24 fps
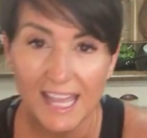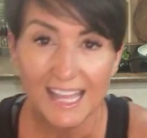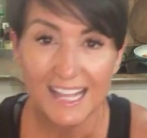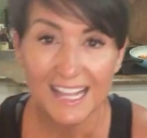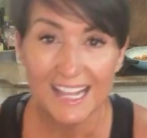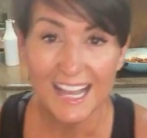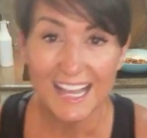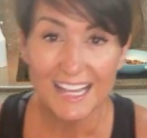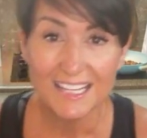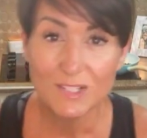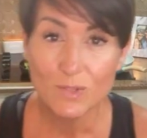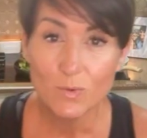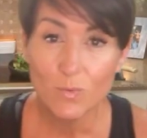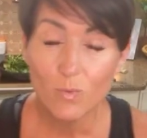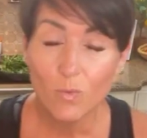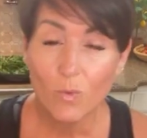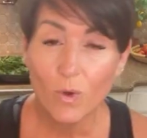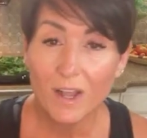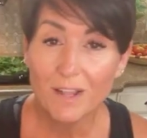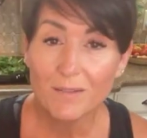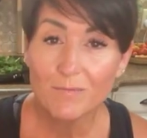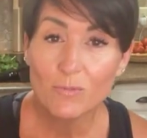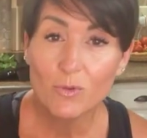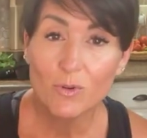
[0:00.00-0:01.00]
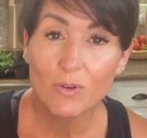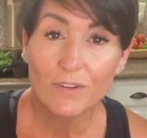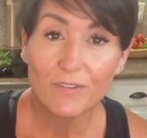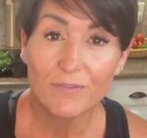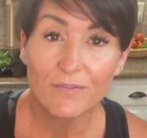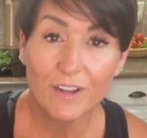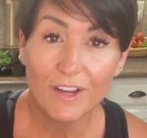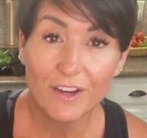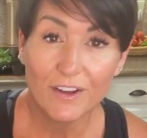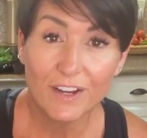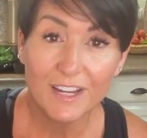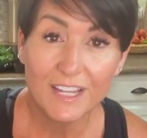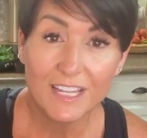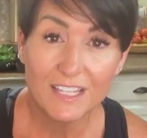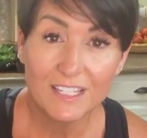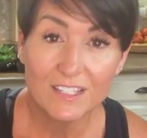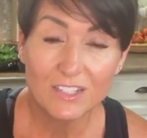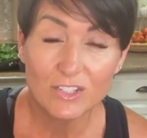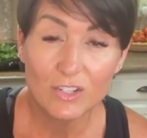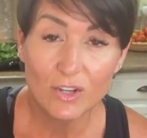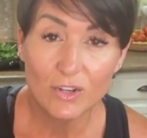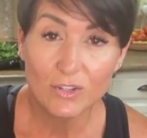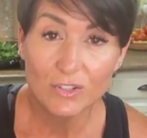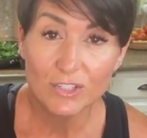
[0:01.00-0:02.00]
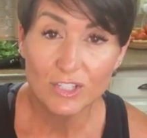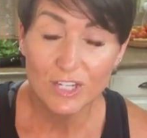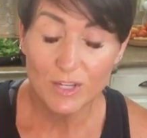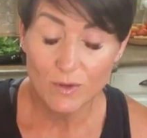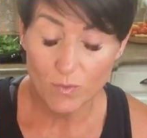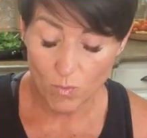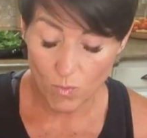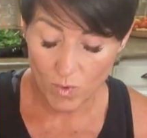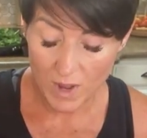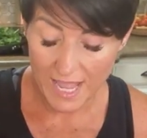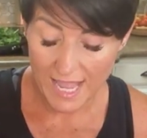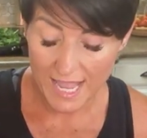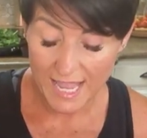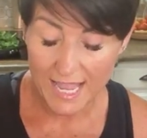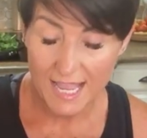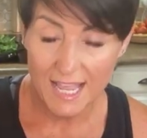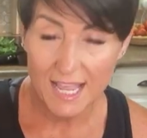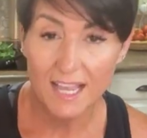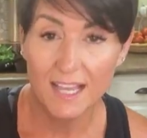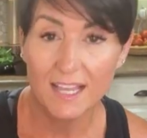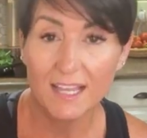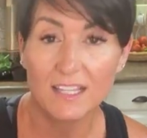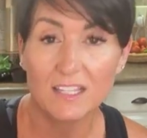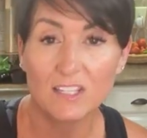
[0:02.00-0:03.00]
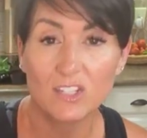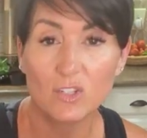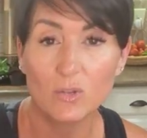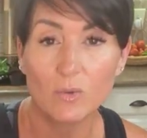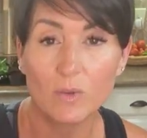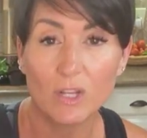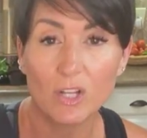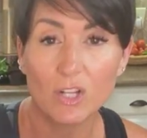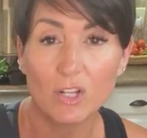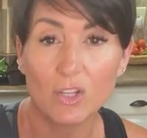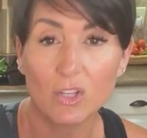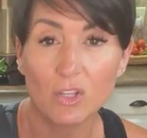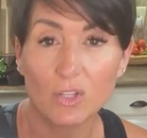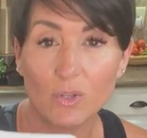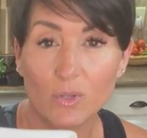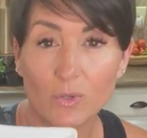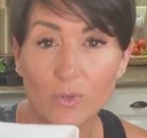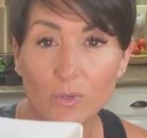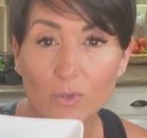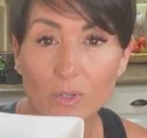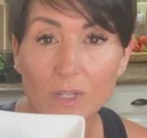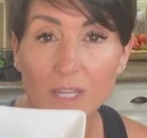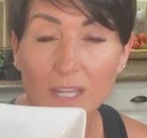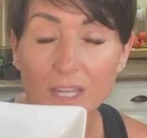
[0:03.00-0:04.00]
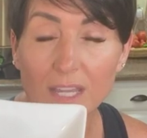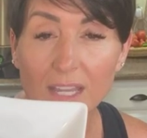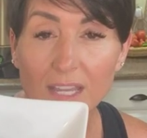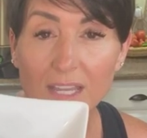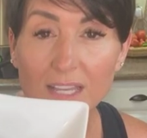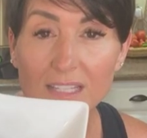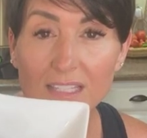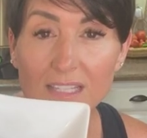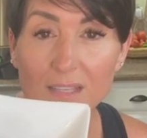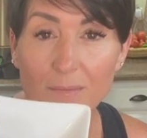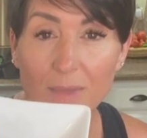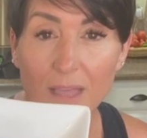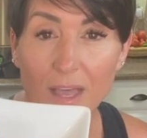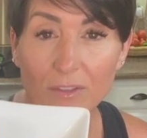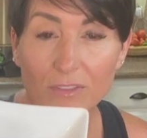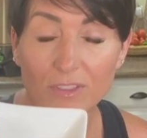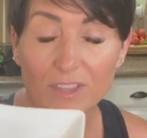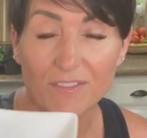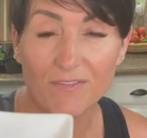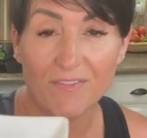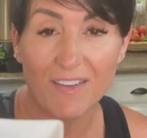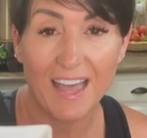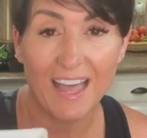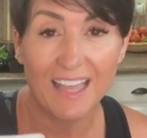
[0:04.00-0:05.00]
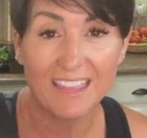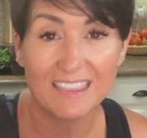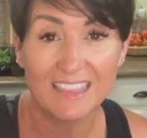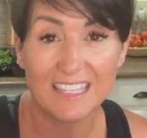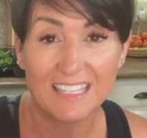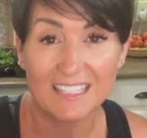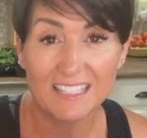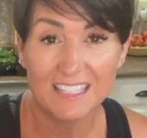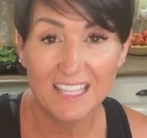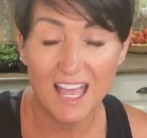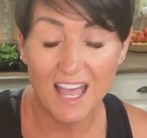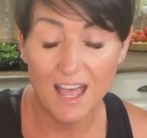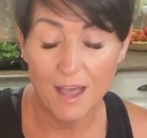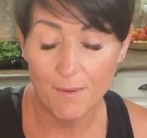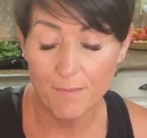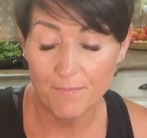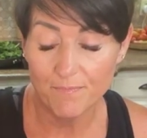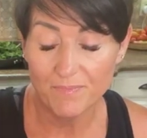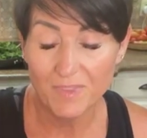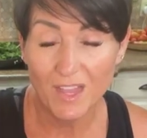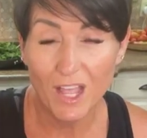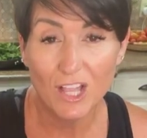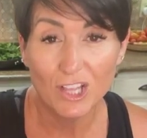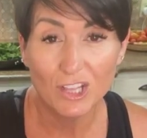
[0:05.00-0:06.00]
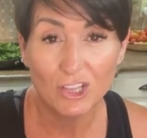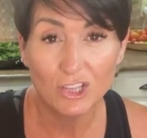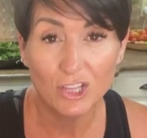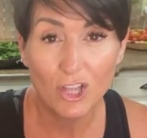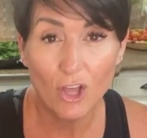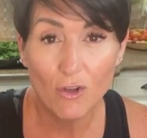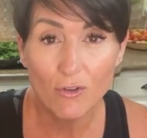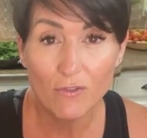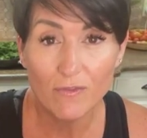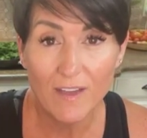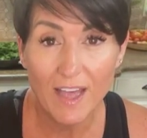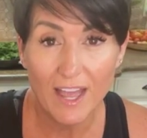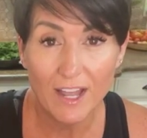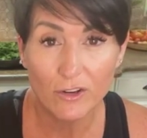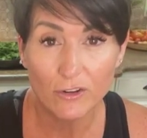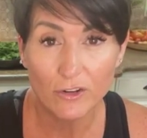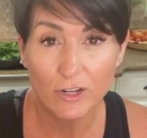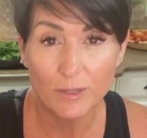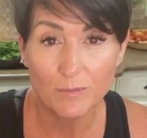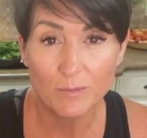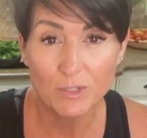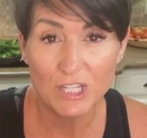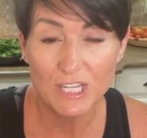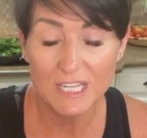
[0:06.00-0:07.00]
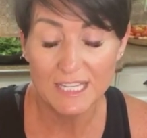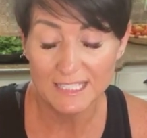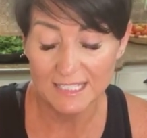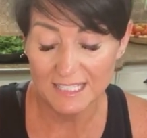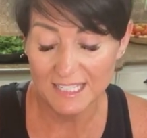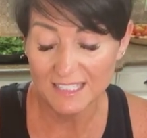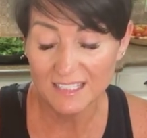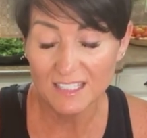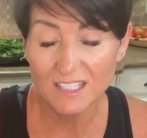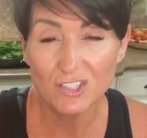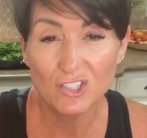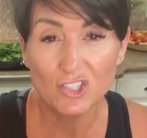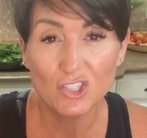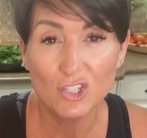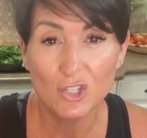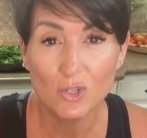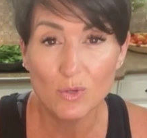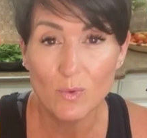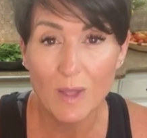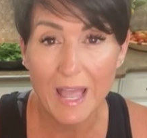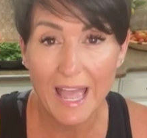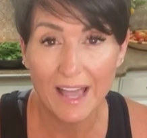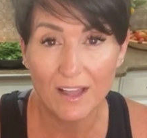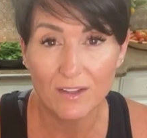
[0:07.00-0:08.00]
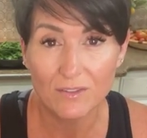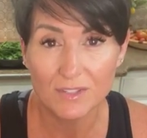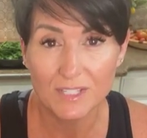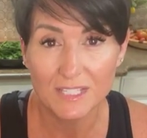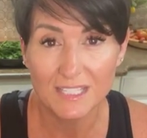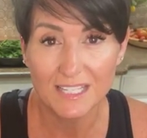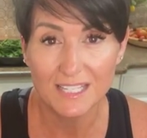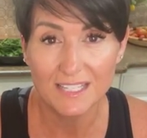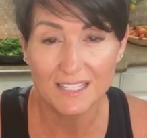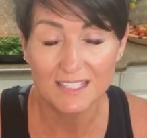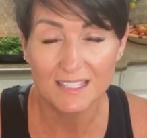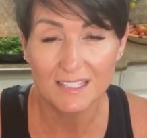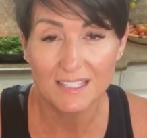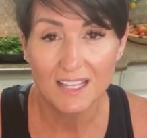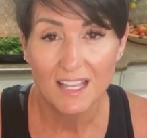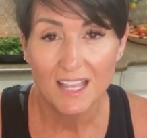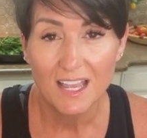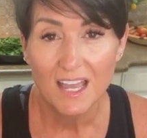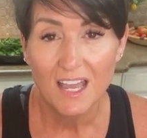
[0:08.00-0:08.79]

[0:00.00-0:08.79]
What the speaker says: And guys, one more very indulgent way to include some healthy fat, this low-fat cream cheese. This is 2 ounces.